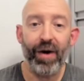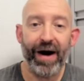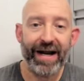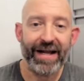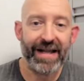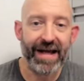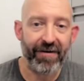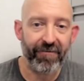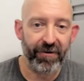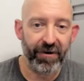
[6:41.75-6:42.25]

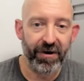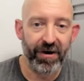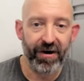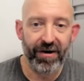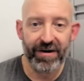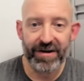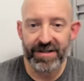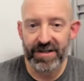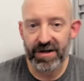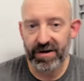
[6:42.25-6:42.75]
way in that
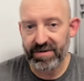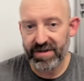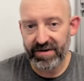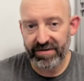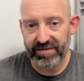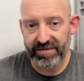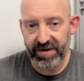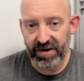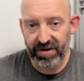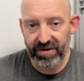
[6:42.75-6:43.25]
regard in terms
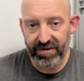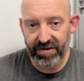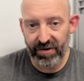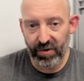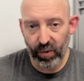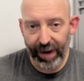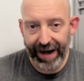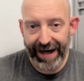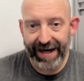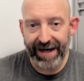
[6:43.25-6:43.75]
of
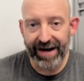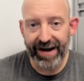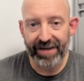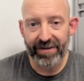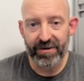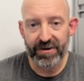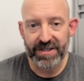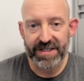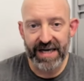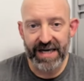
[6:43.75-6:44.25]
their weight
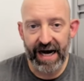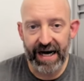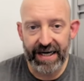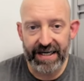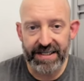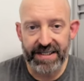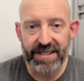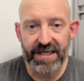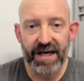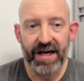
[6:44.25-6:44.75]
and their
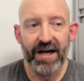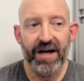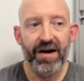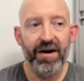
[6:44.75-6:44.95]
size.